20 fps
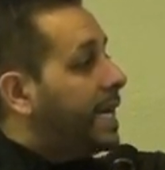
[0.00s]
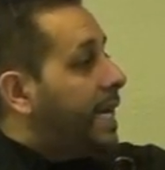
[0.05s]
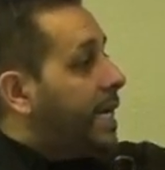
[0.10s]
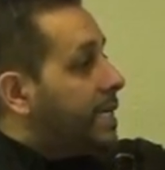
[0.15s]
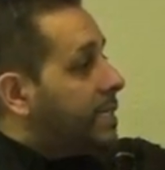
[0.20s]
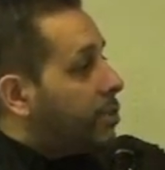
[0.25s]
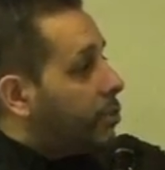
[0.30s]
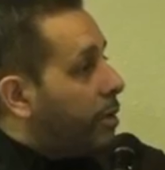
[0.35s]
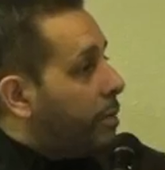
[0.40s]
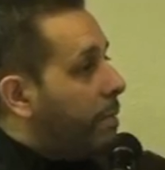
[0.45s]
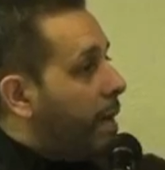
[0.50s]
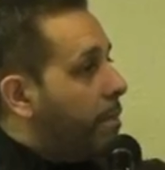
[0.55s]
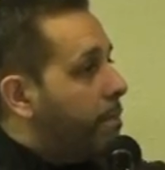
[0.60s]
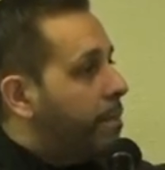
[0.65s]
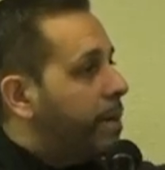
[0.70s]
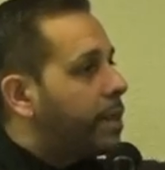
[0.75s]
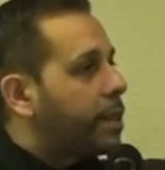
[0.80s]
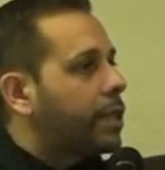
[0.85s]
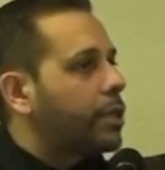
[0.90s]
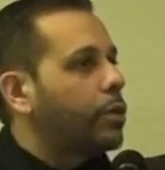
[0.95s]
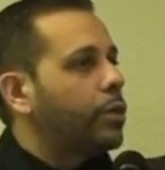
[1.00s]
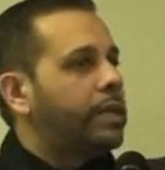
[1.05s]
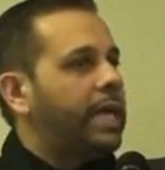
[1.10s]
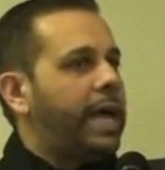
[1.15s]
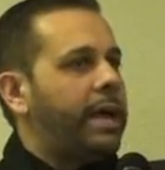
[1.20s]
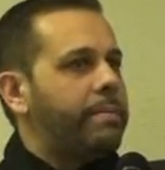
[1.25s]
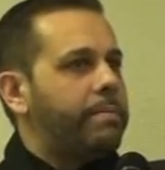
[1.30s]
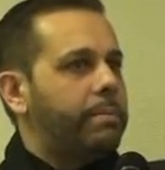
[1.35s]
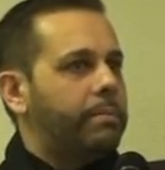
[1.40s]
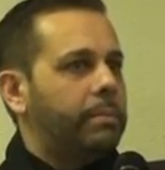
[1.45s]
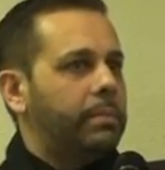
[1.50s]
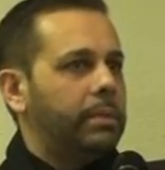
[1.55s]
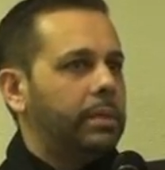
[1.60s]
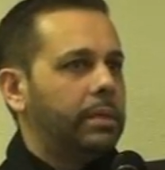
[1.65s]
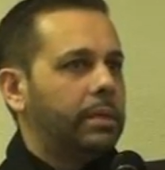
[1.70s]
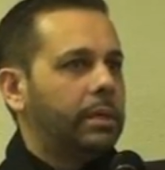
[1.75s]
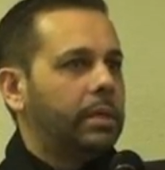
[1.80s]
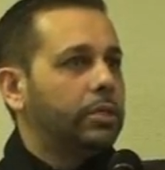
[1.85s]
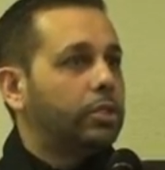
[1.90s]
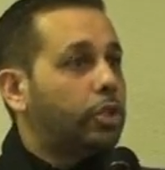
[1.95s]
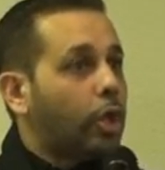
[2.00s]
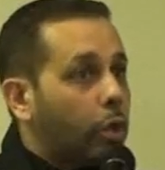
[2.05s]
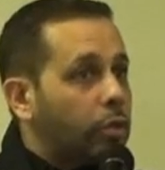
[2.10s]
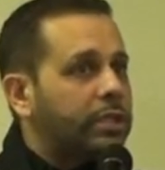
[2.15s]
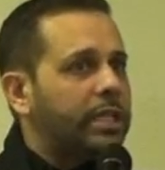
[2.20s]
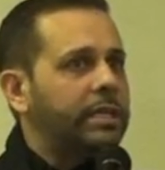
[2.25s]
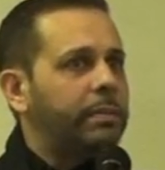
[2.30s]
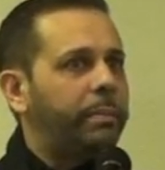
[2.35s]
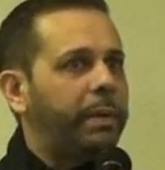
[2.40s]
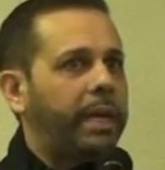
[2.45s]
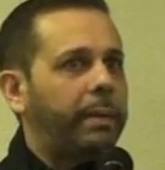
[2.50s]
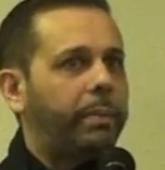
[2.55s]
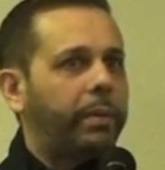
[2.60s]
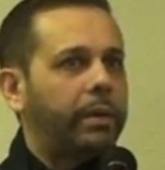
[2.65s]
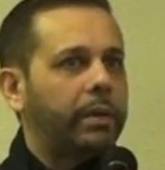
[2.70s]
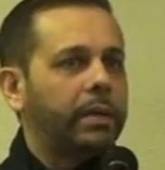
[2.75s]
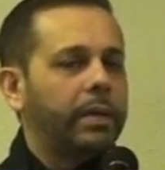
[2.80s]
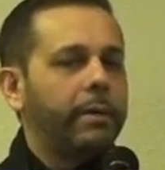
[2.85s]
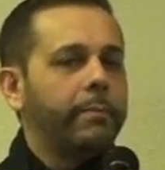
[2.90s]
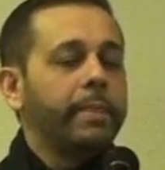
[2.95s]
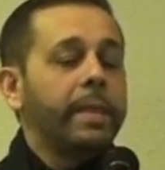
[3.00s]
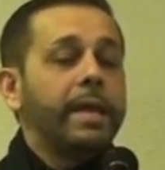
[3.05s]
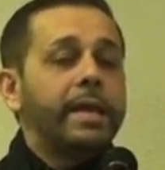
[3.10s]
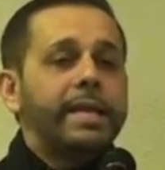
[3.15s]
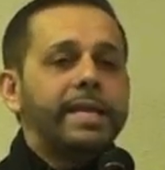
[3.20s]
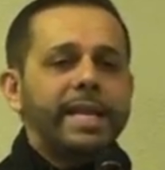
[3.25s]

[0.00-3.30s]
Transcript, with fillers: that He is remembered through them, chosen people.